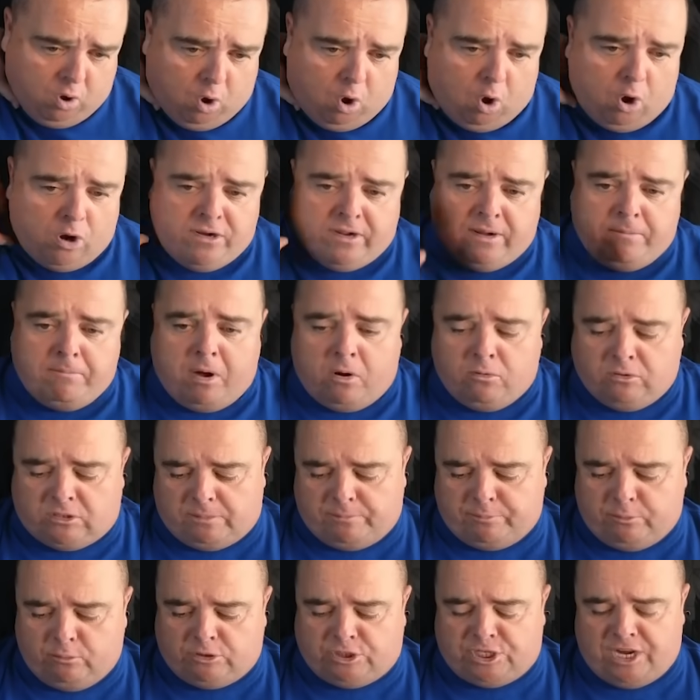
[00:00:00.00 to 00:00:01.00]
on the
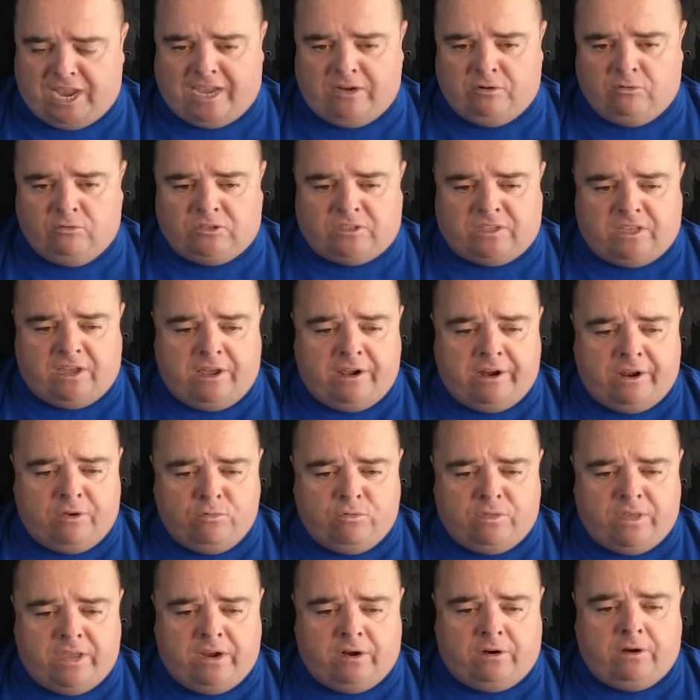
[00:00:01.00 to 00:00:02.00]
multiple channels that are
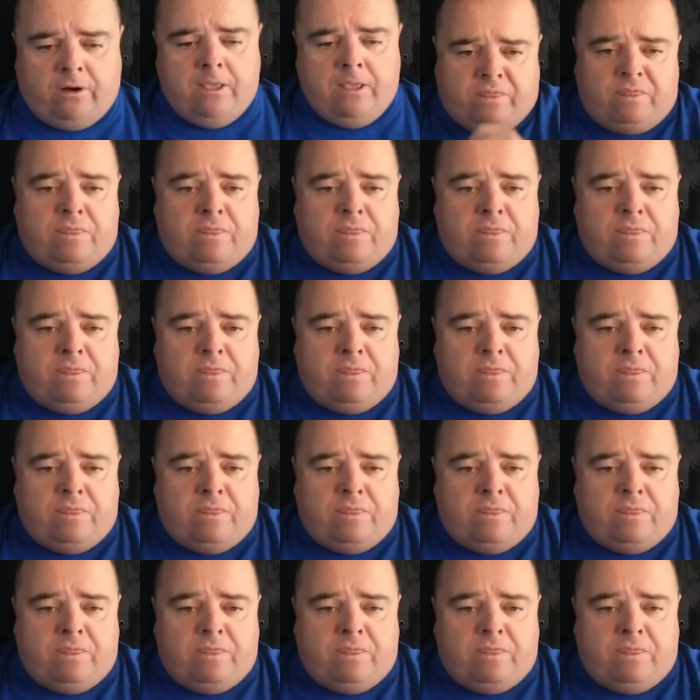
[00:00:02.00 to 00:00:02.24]
out there.